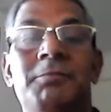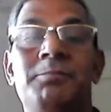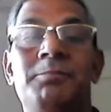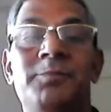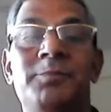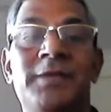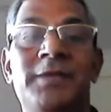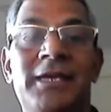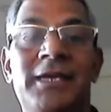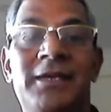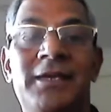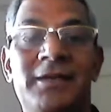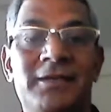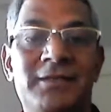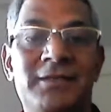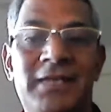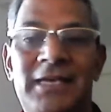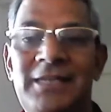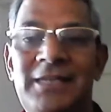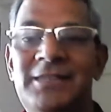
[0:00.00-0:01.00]
the
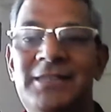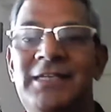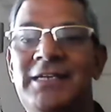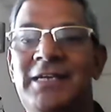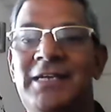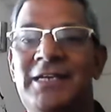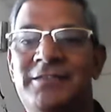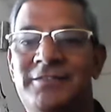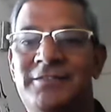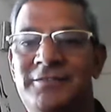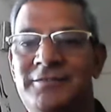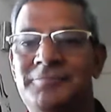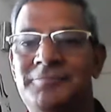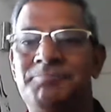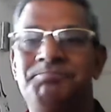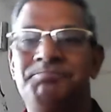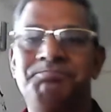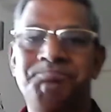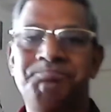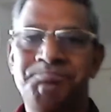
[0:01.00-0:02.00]
Hindi gets
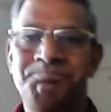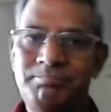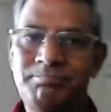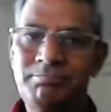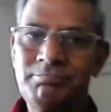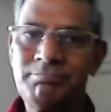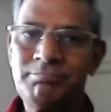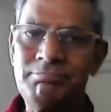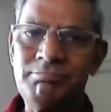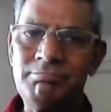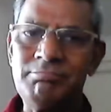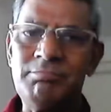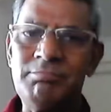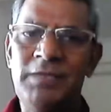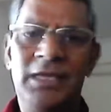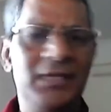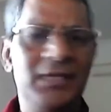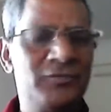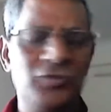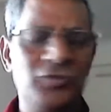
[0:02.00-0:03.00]

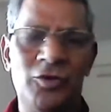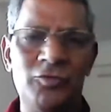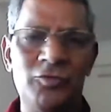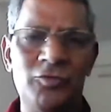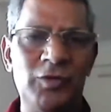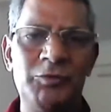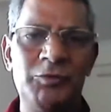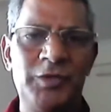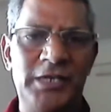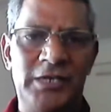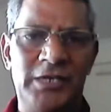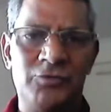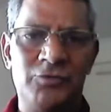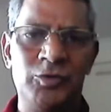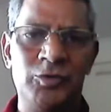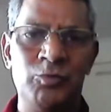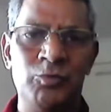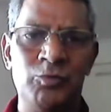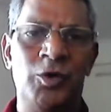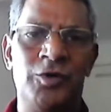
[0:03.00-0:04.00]
It's not only with regard to
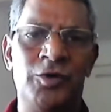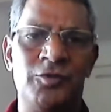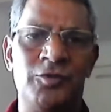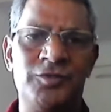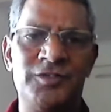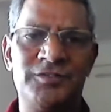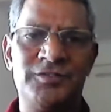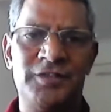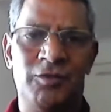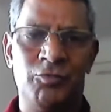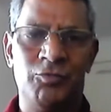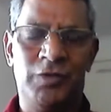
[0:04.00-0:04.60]
the word or the sound.